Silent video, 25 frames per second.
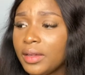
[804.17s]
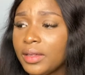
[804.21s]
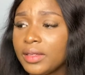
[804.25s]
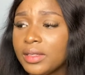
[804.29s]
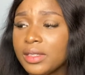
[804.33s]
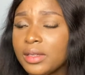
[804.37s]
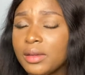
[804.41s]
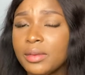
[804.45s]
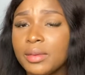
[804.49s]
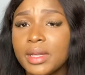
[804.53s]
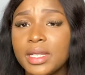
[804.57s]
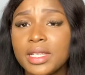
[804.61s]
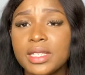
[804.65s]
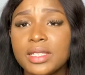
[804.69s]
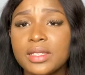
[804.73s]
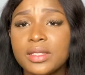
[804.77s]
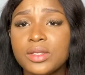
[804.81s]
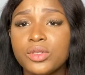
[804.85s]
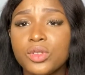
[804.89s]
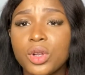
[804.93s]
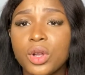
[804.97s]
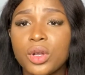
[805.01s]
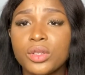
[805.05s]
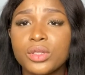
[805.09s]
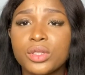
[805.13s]
so many
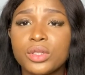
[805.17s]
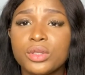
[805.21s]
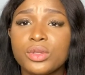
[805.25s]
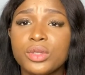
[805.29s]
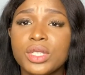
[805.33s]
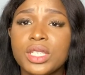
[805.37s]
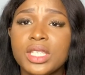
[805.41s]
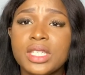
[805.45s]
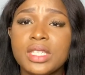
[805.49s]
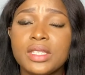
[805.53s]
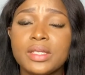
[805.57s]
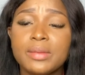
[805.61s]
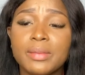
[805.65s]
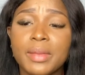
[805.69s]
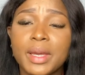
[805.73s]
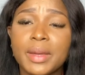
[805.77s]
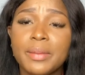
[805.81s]
drugs to ease my